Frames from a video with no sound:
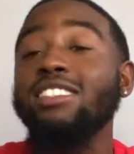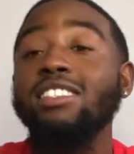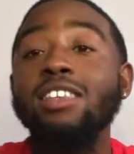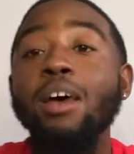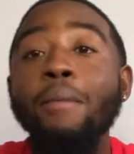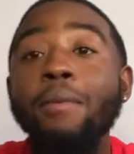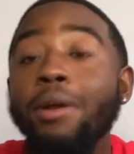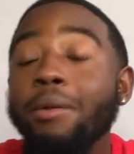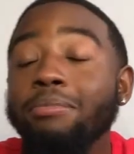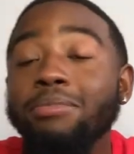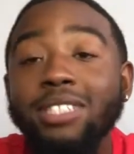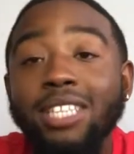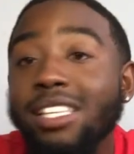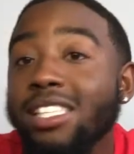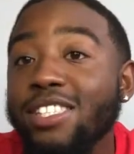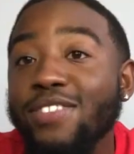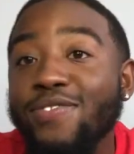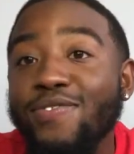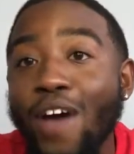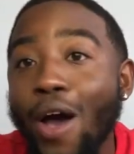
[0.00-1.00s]
some of them
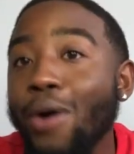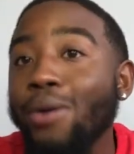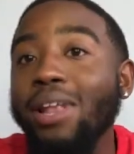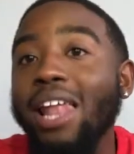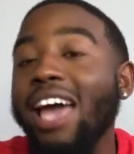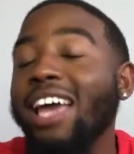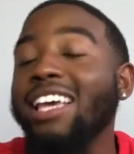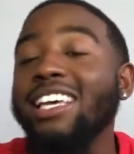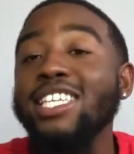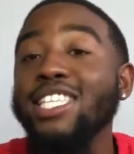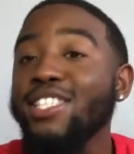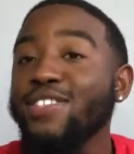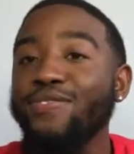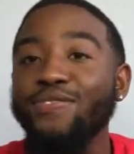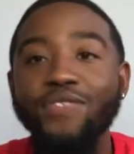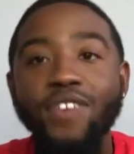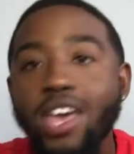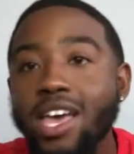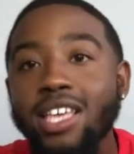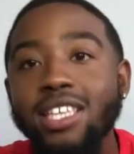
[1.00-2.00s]
shits felt like his
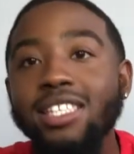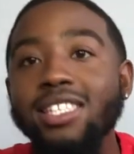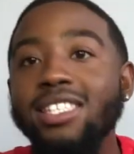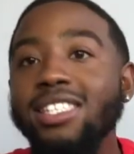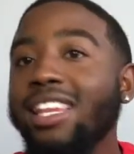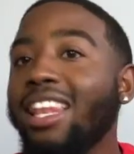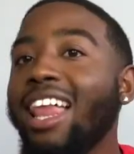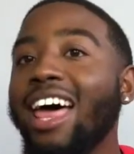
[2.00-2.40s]
fist,